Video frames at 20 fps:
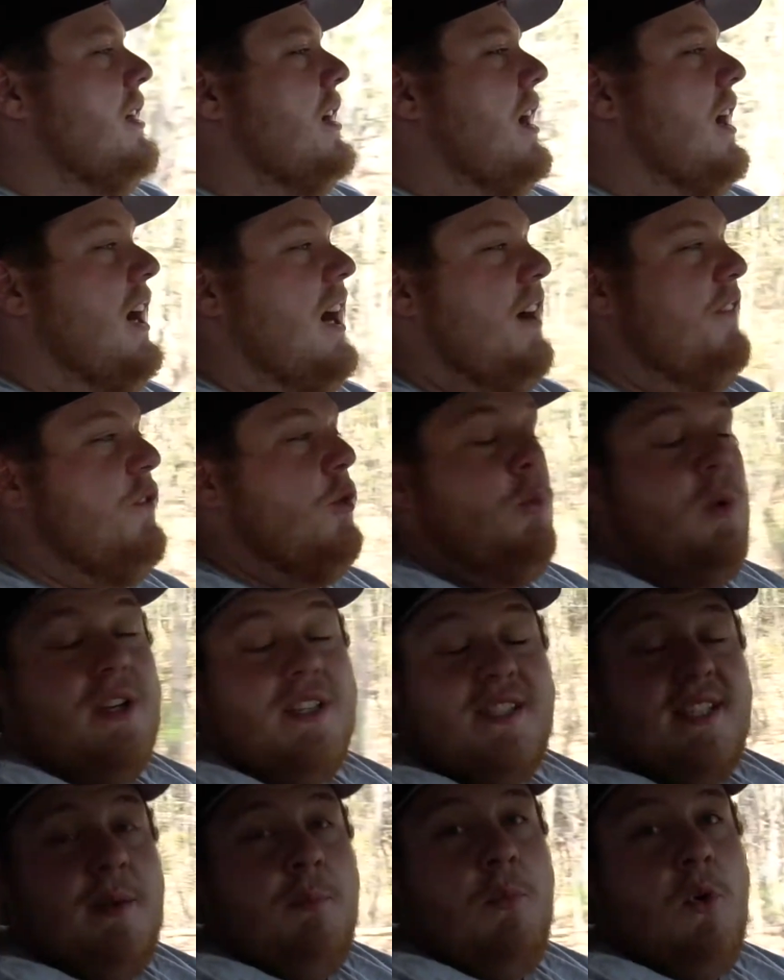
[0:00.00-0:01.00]
If you want
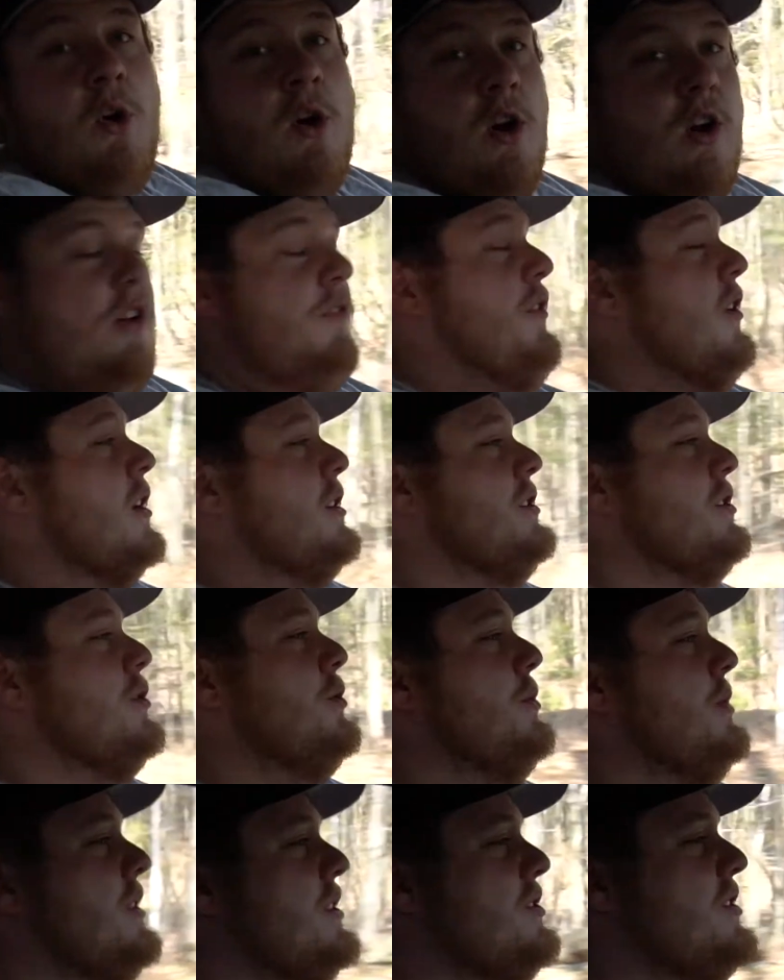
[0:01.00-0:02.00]
to see more of our
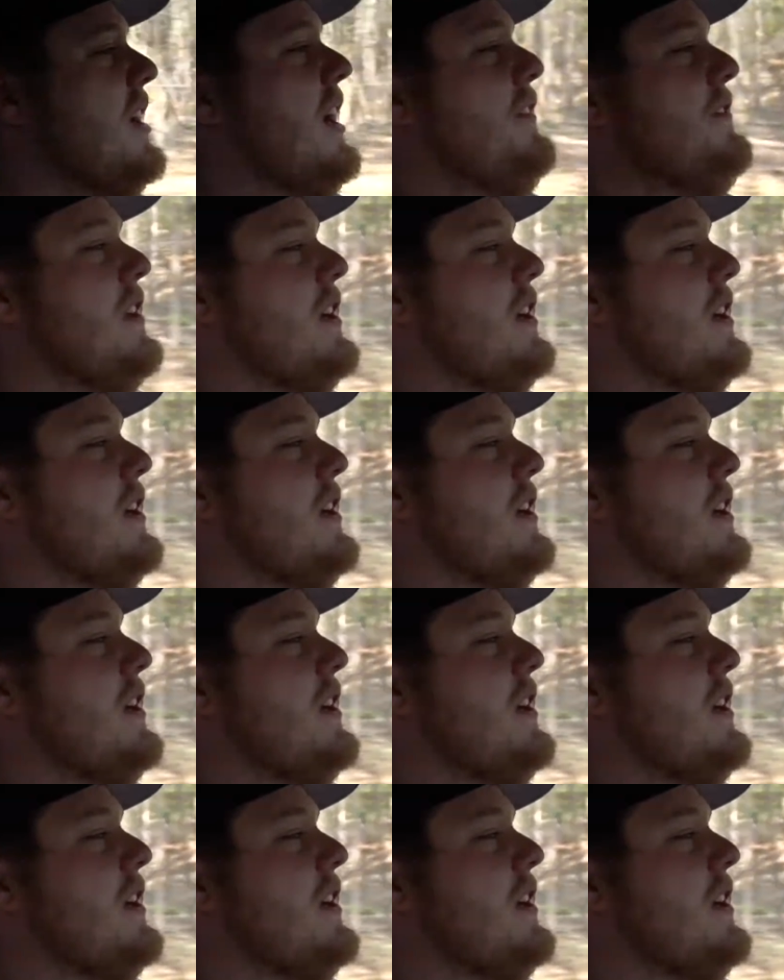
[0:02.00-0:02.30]
2-wheel drive